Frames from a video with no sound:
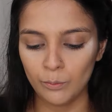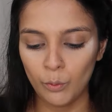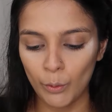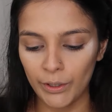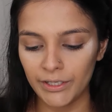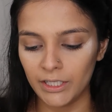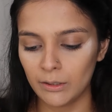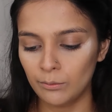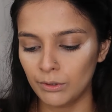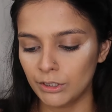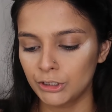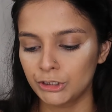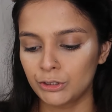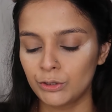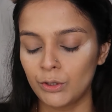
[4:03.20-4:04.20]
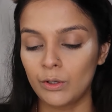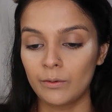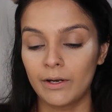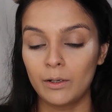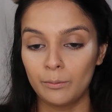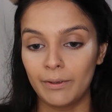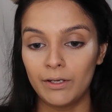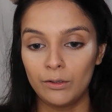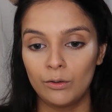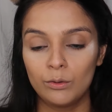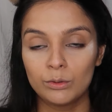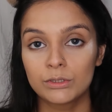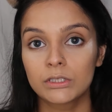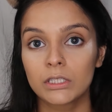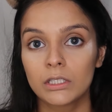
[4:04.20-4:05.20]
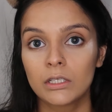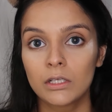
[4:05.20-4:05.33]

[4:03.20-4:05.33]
a pointier brush to go around my nose.